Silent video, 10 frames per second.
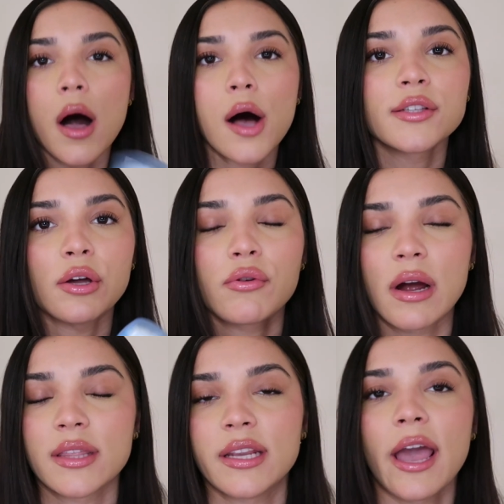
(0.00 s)
also
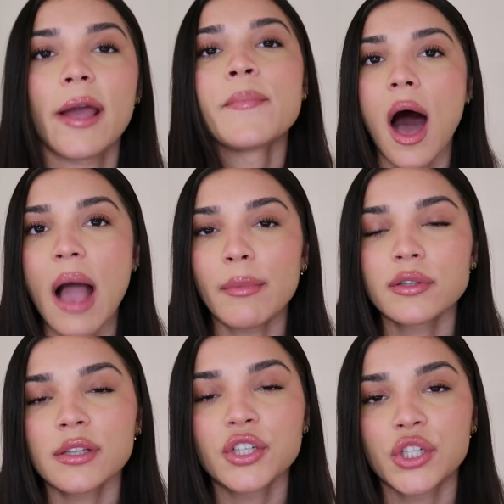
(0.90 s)
throughout the day. I
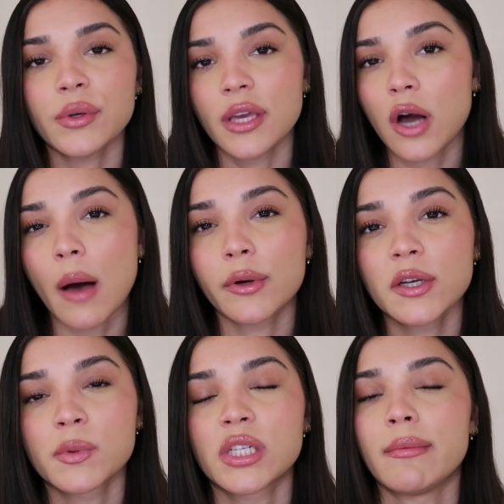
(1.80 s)
mostly shoot
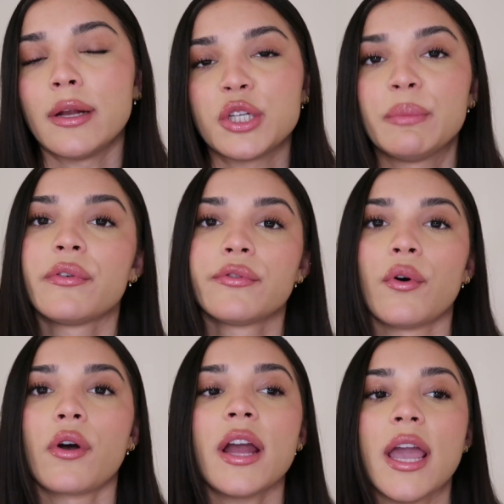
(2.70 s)
e-commerce, which I mentioned
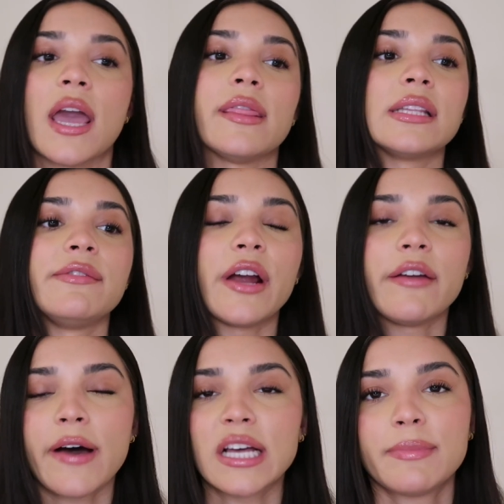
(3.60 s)
before, and that's
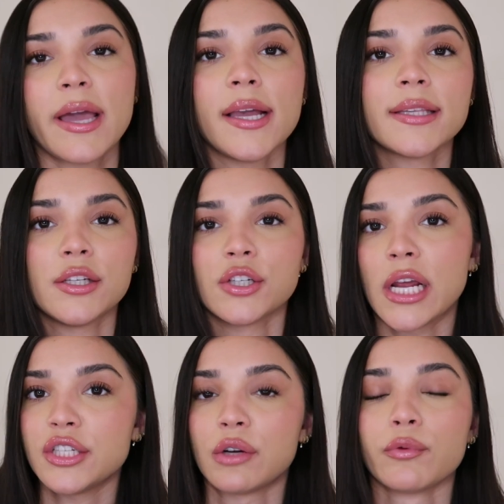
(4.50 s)
very fast paced. You're
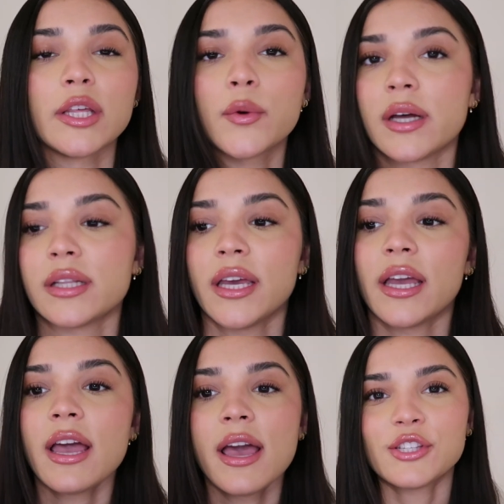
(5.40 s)
changing really
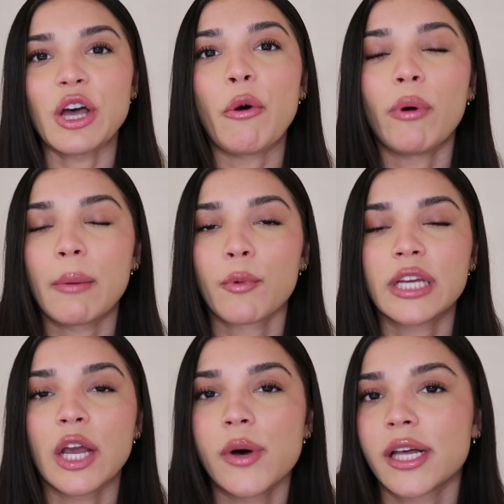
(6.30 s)
quickly. So when I'm
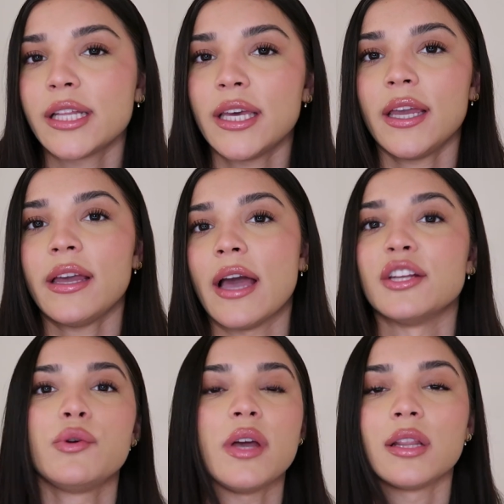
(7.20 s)
working quickly
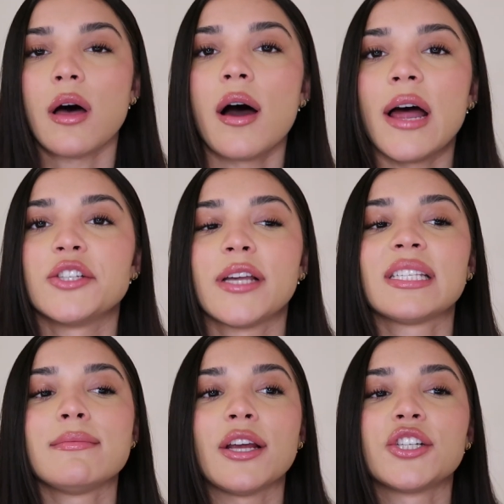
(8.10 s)
and doing a lot, I just
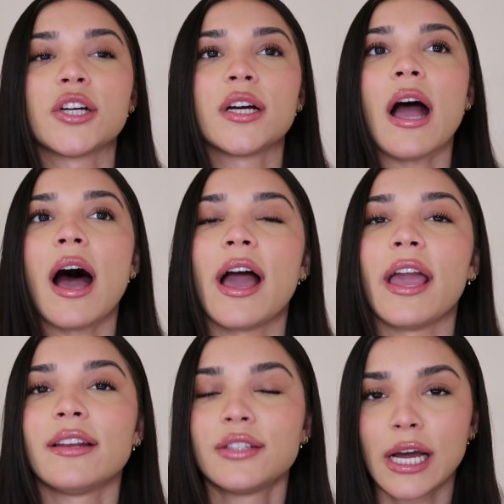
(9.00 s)
like to make sure
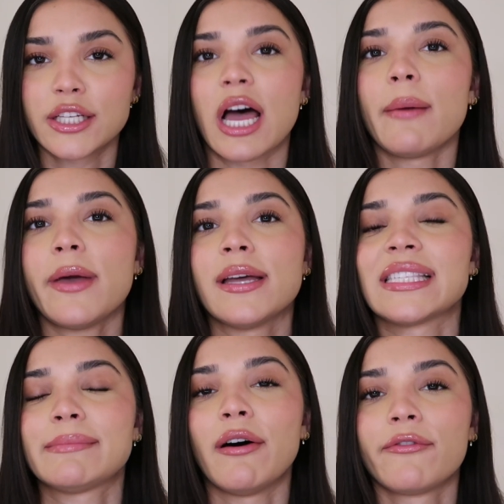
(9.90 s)
I touch up
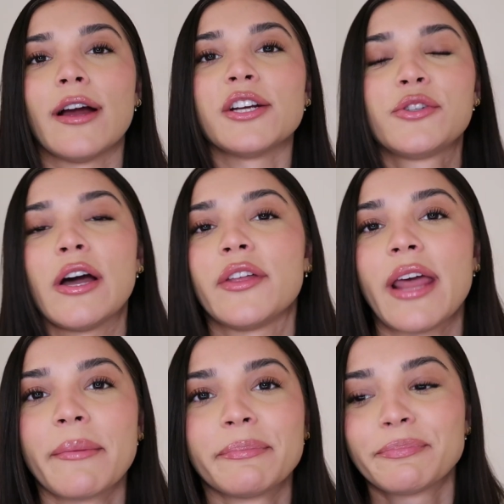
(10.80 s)
and smell fresh throughout the
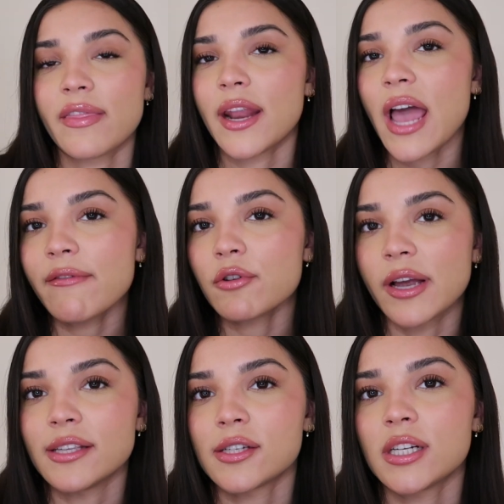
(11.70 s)
day. And then I have a
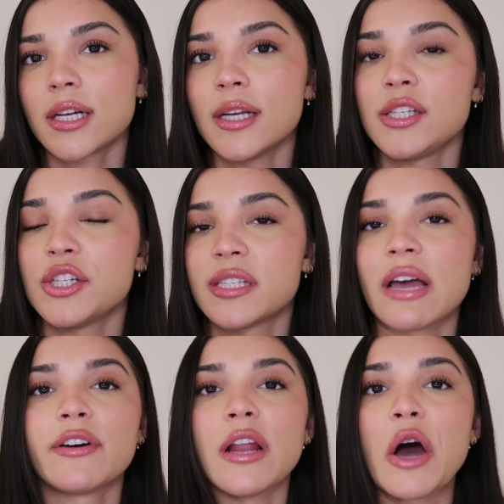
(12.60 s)
razor because you just
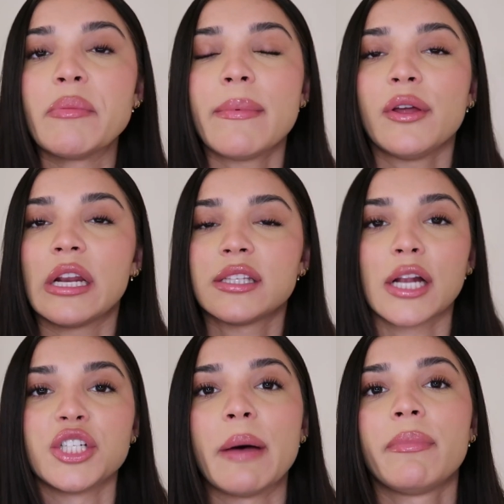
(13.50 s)
never know, maybe you need to
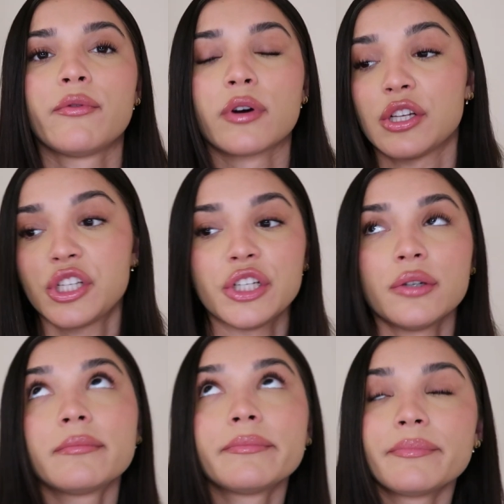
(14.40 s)
touch up before the shoot.